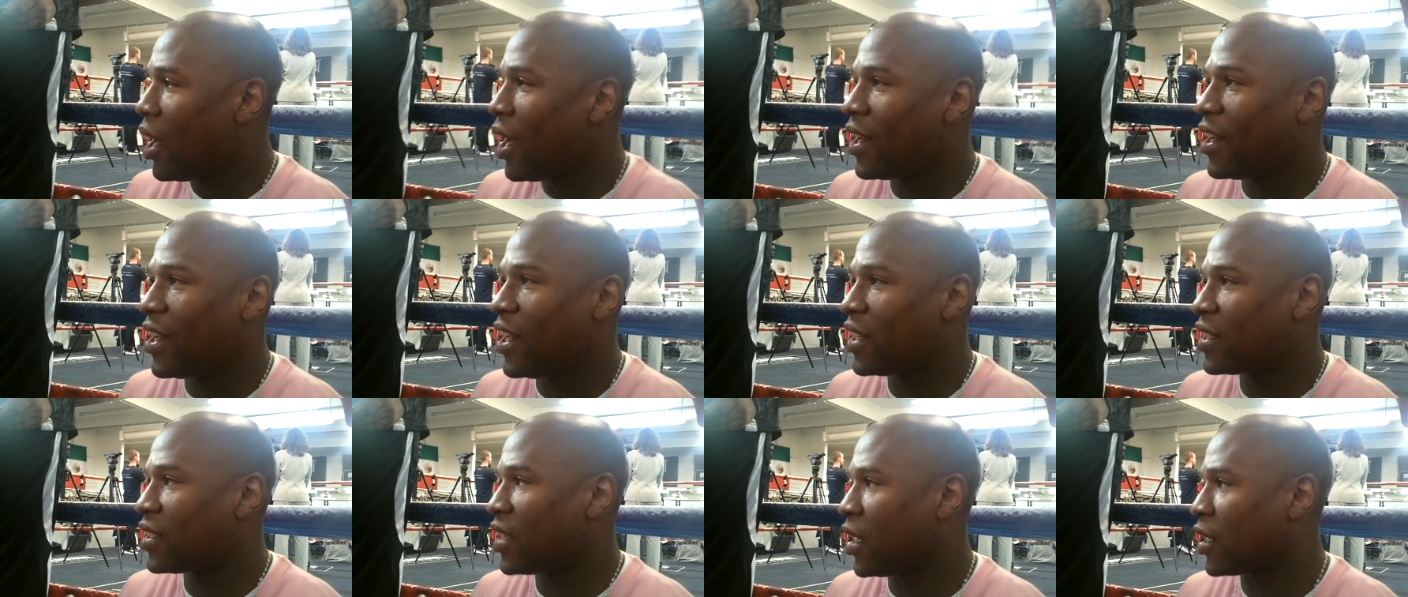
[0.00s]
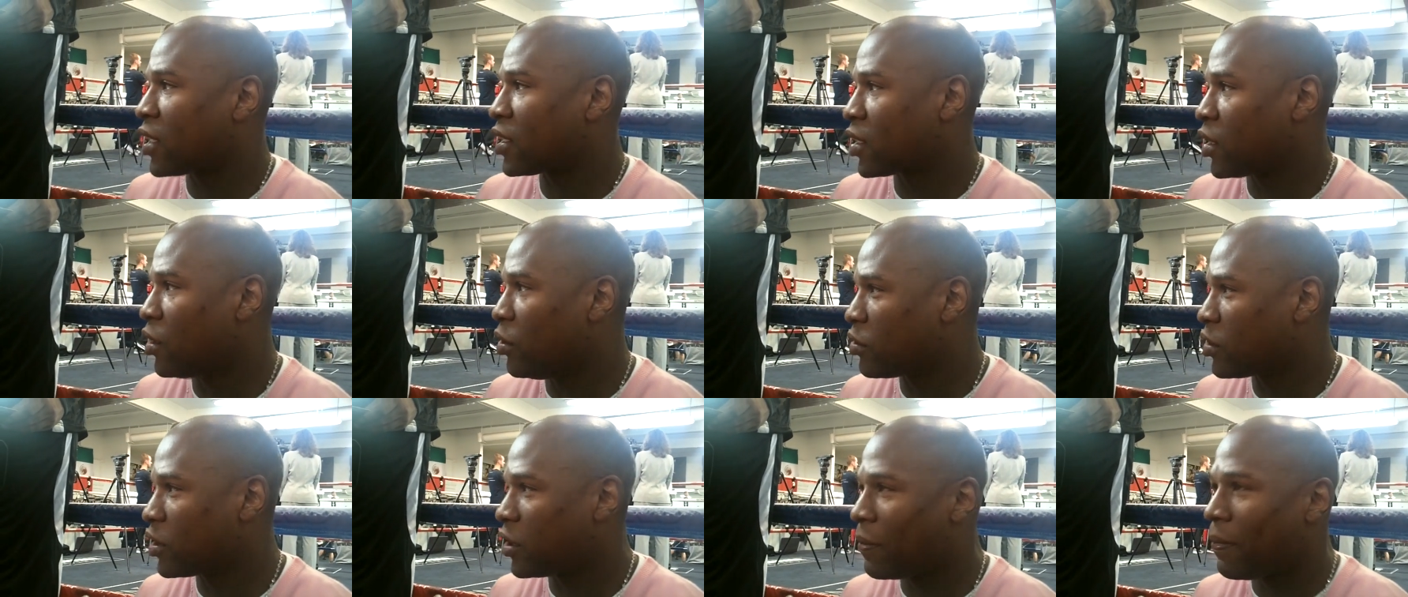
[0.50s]
And then it's
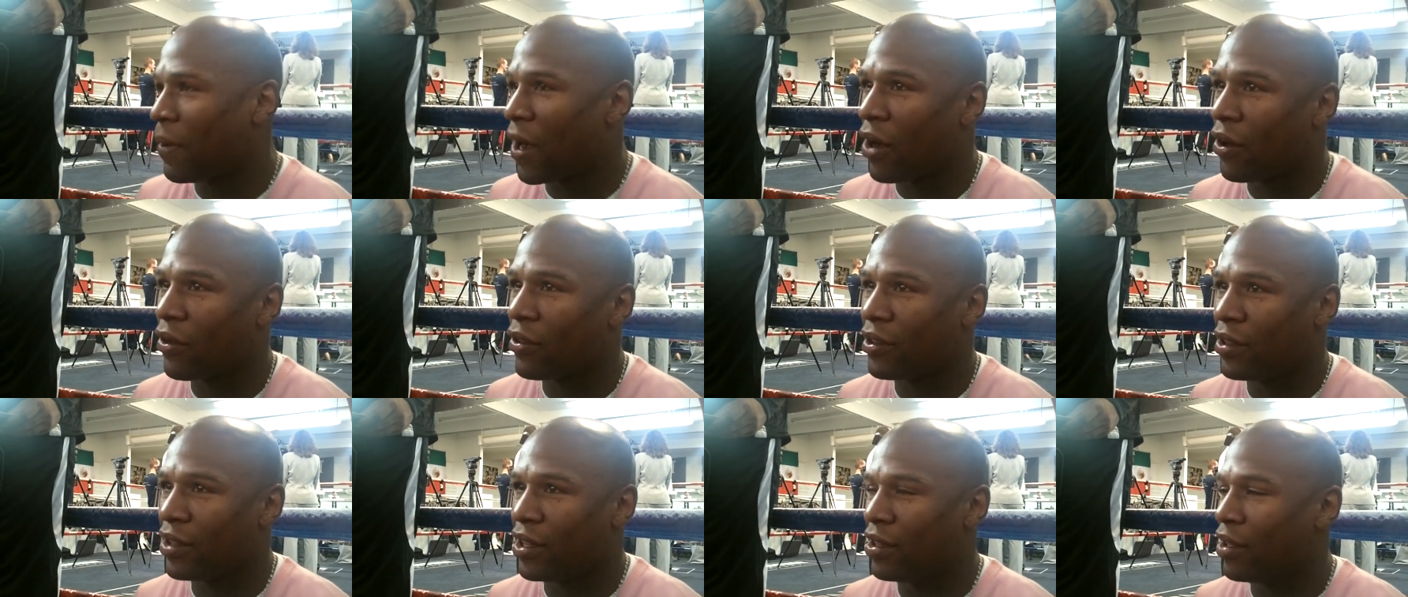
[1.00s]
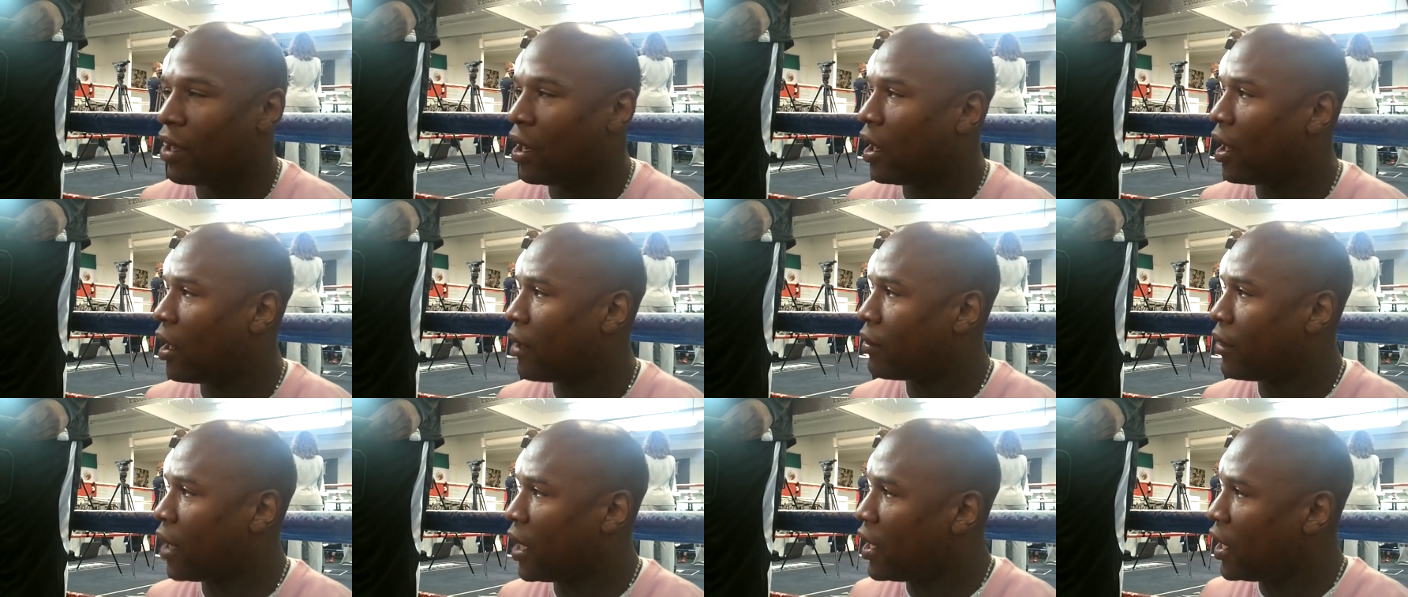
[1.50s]
excuses about
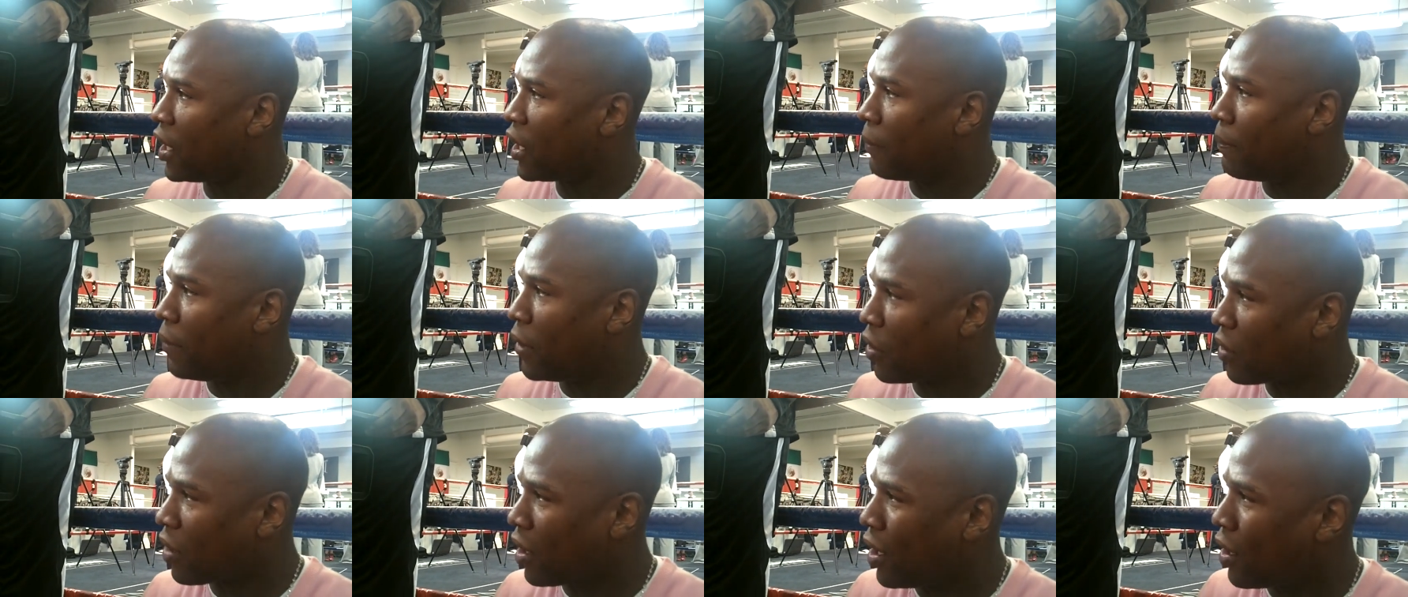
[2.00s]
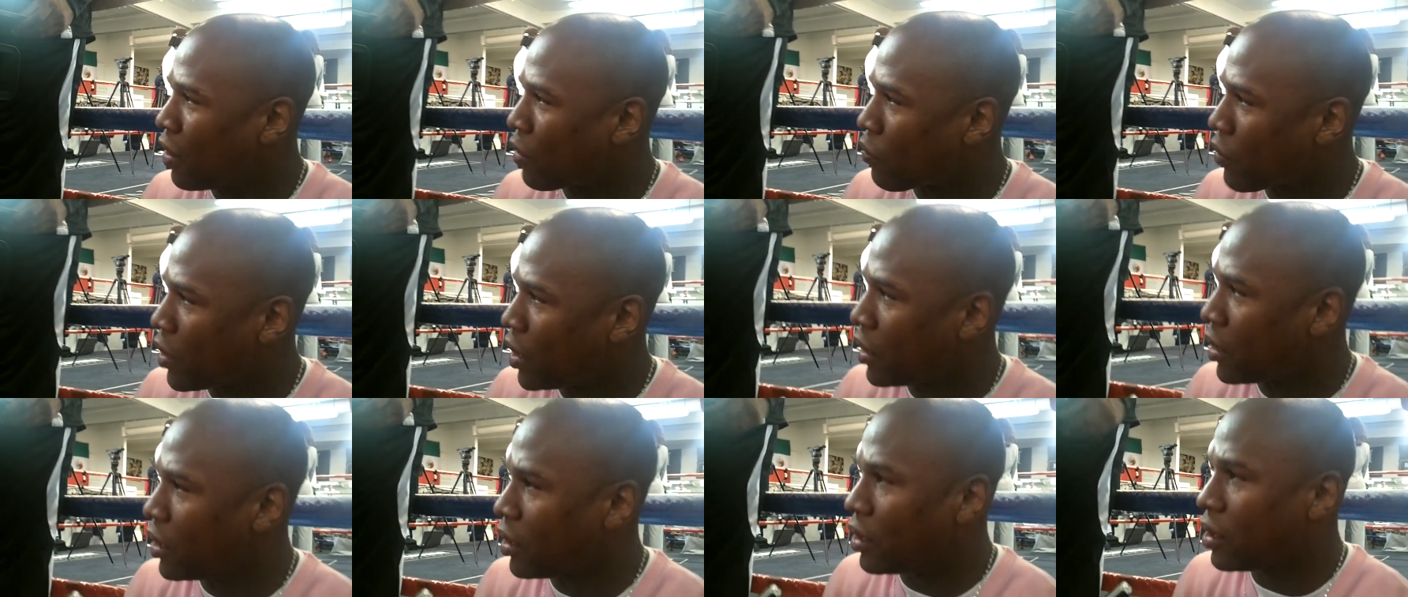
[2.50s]
they need to build an
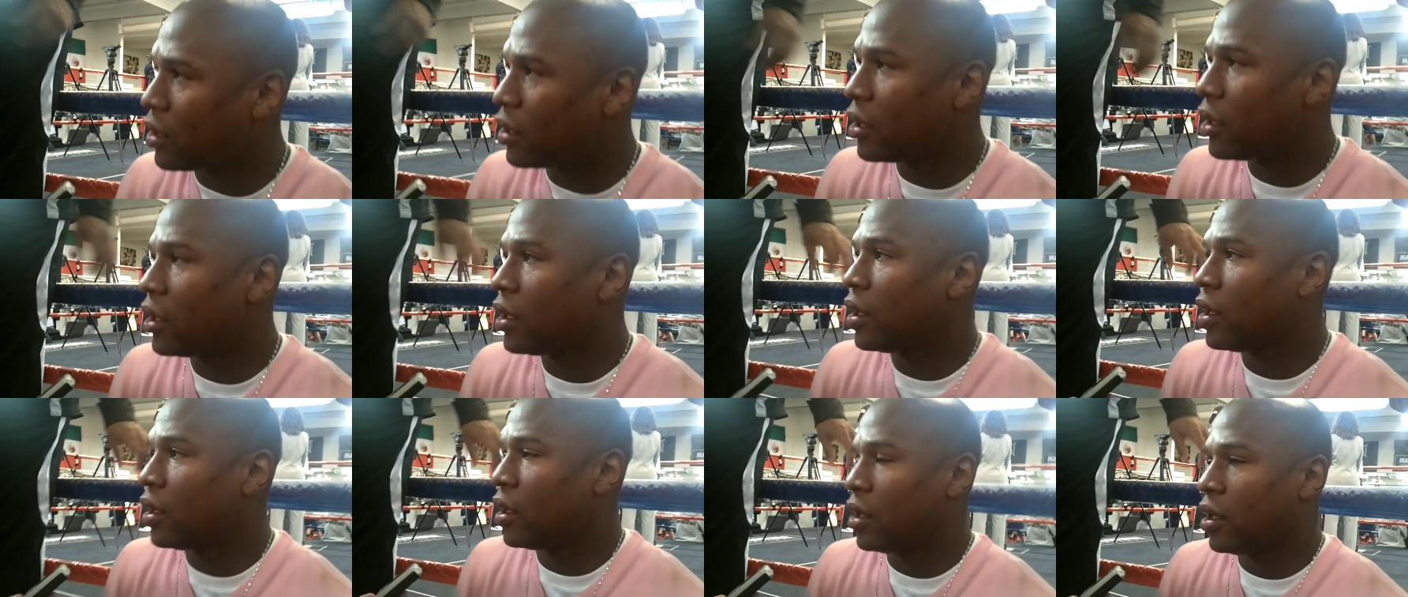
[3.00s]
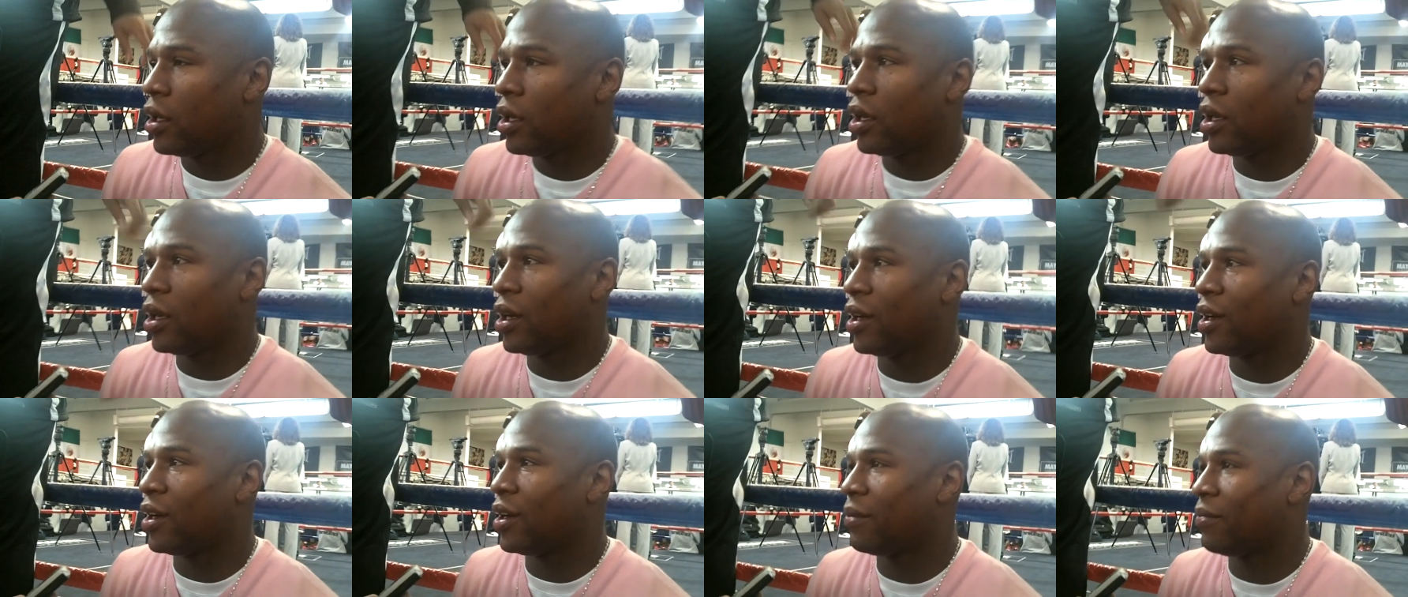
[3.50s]
arena.
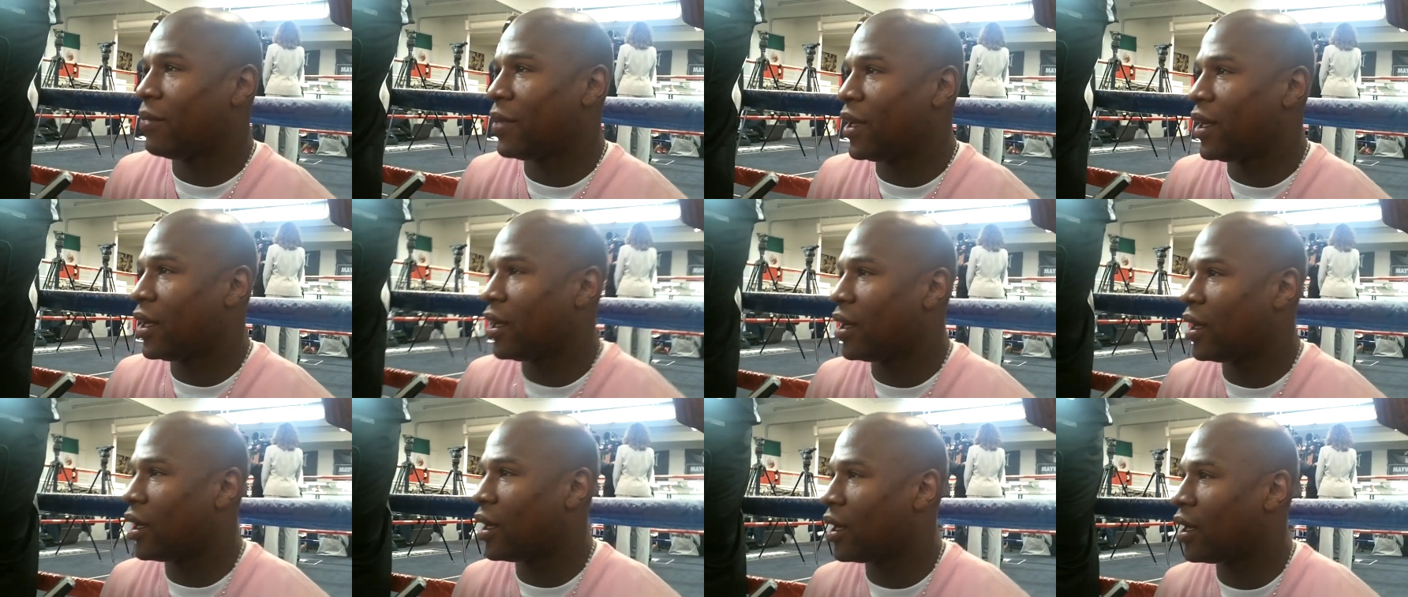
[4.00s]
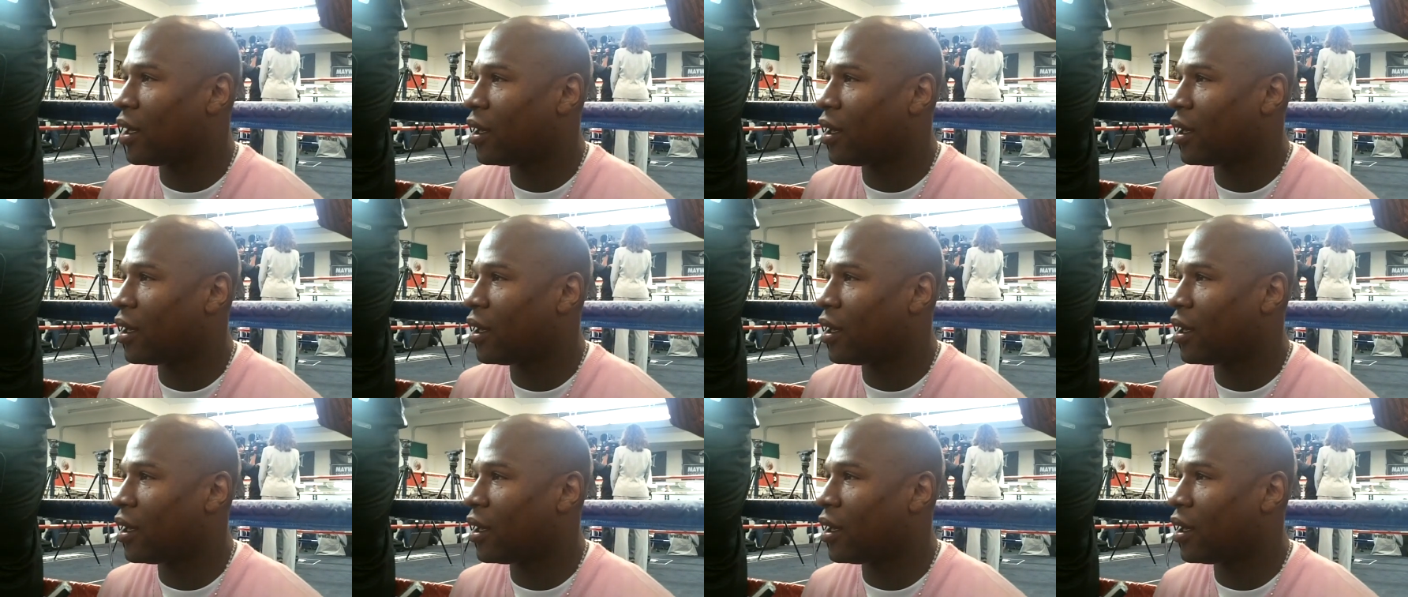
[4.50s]
I mean,